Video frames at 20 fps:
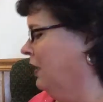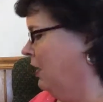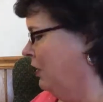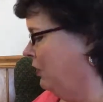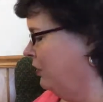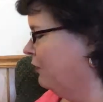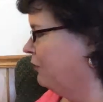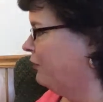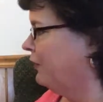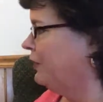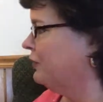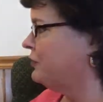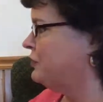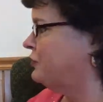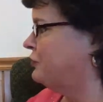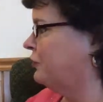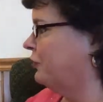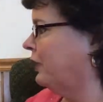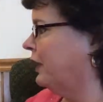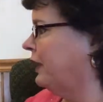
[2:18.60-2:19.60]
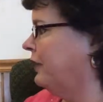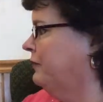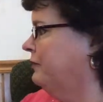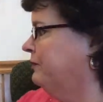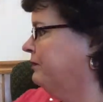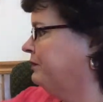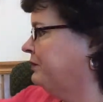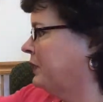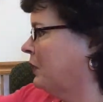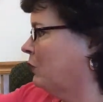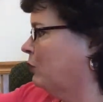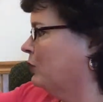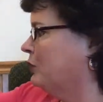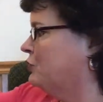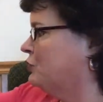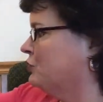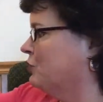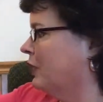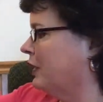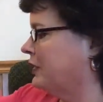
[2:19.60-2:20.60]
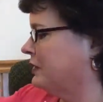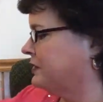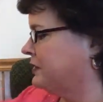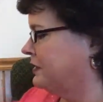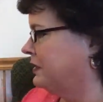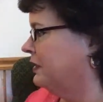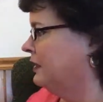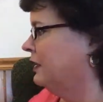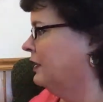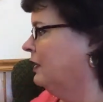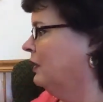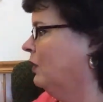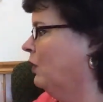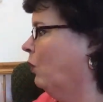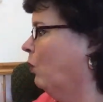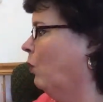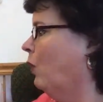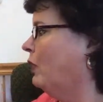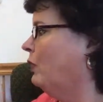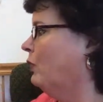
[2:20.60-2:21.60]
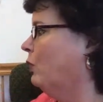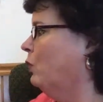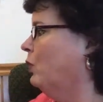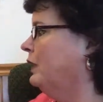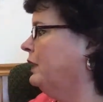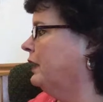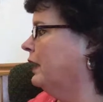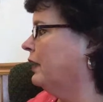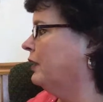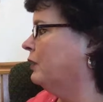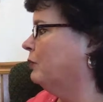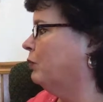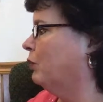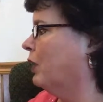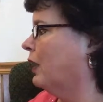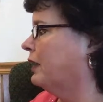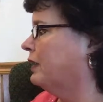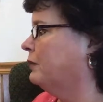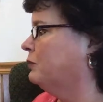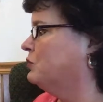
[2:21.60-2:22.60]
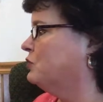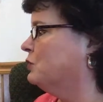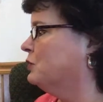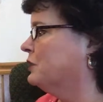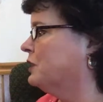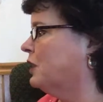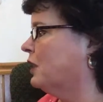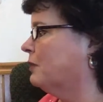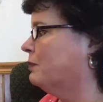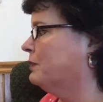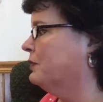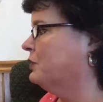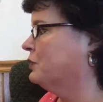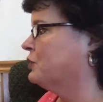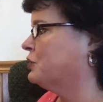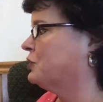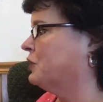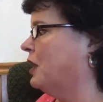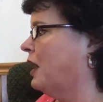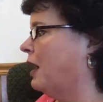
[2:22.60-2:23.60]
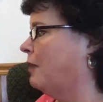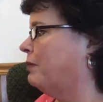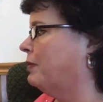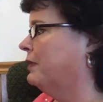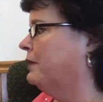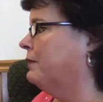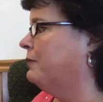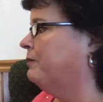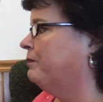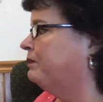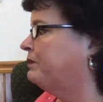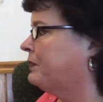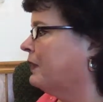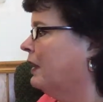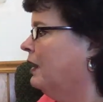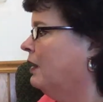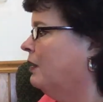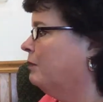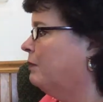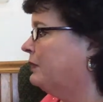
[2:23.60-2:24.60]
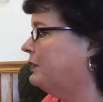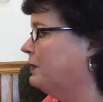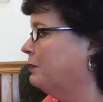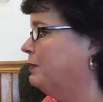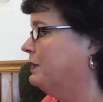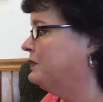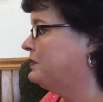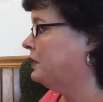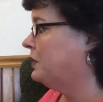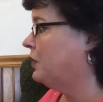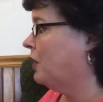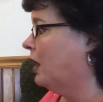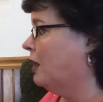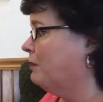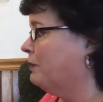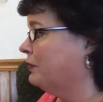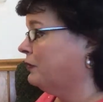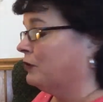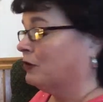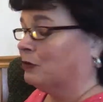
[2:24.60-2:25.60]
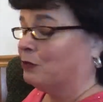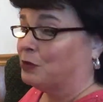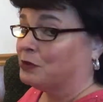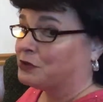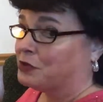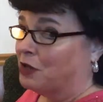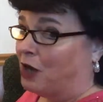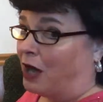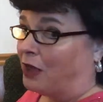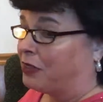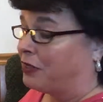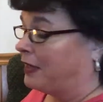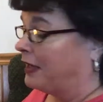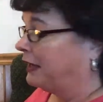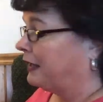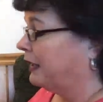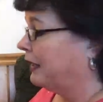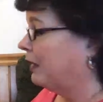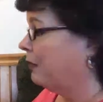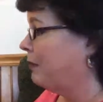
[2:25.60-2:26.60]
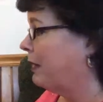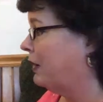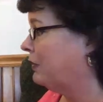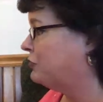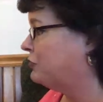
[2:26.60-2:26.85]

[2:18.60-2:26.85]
The first tree rejoiced when the woodcutter brought him to a carpenter's shop. But the busy carpenter was not thinking about